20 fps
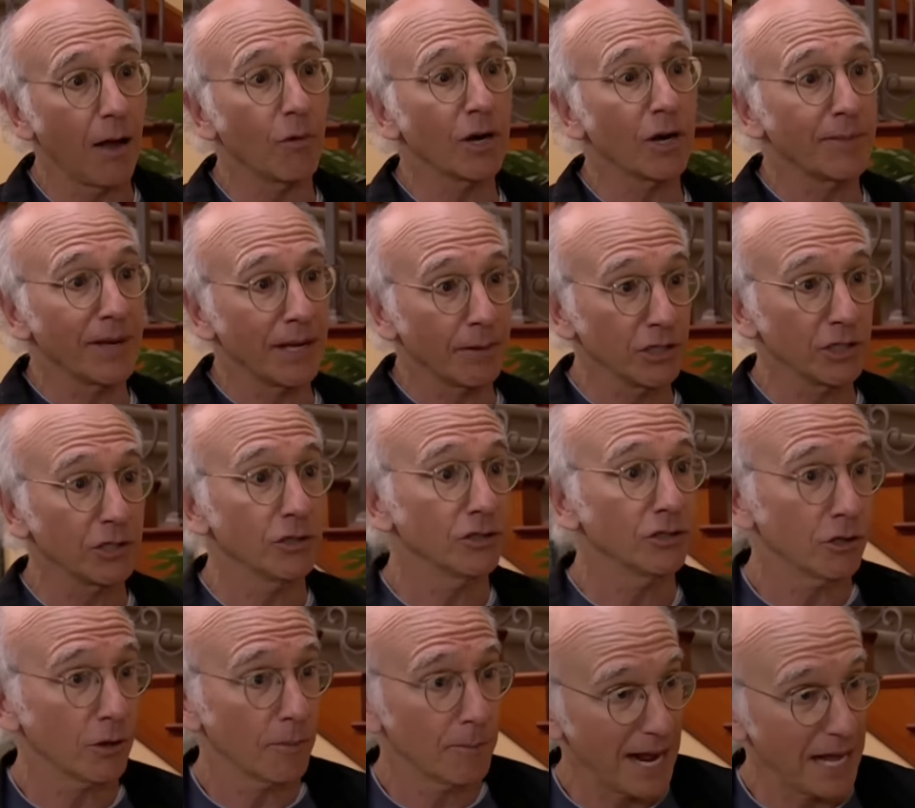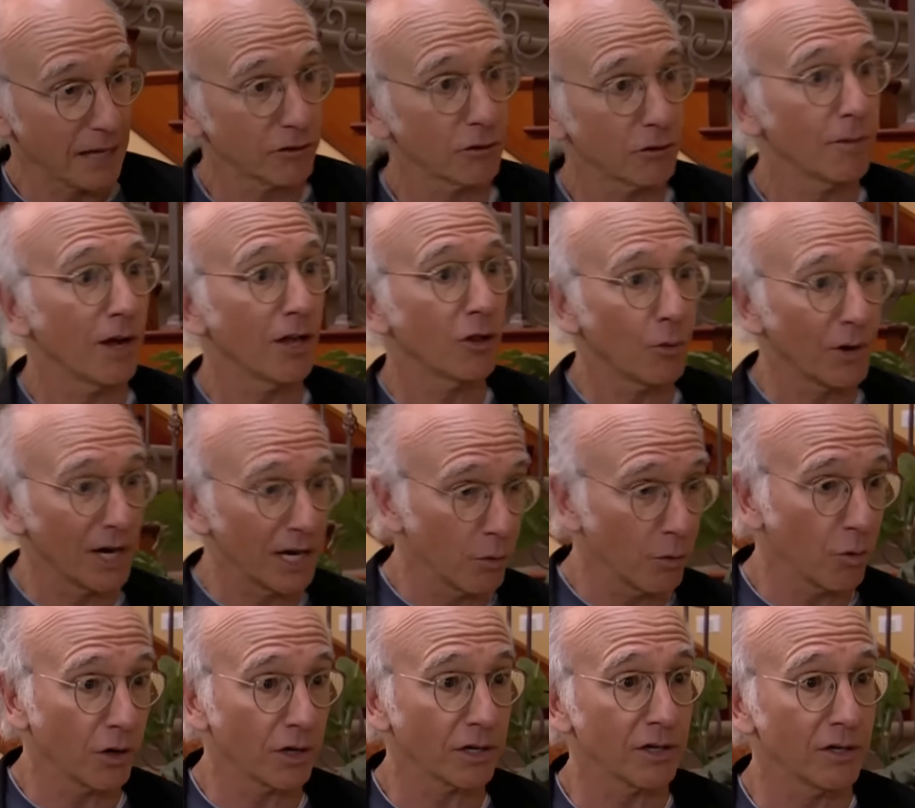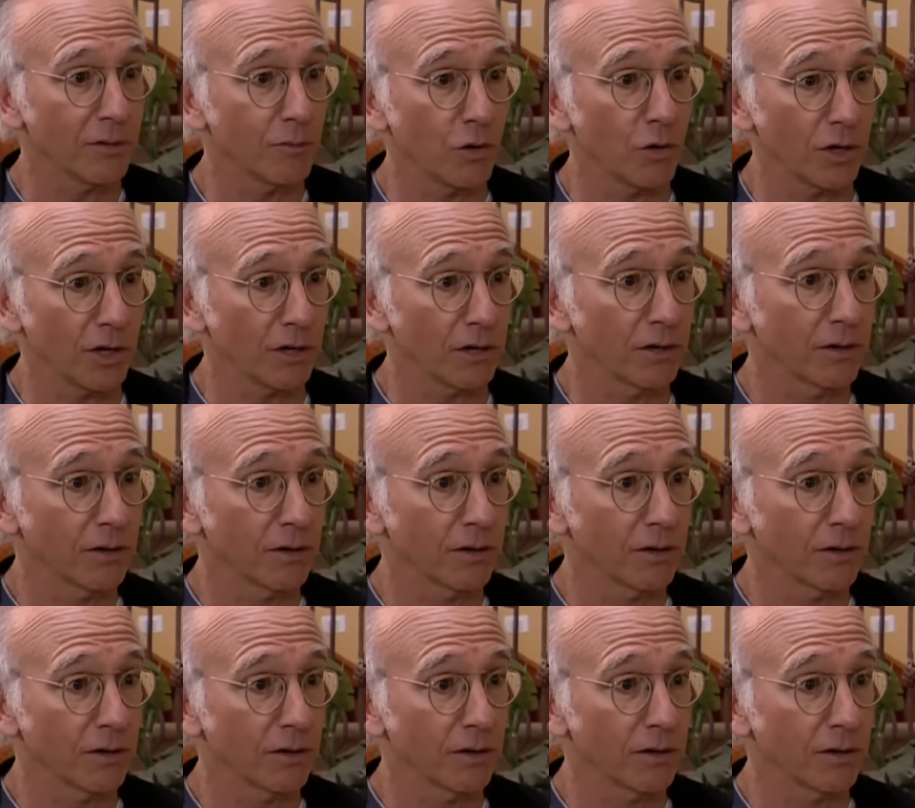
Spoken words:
I want to be able to use your bathroom on the way to work in the morning.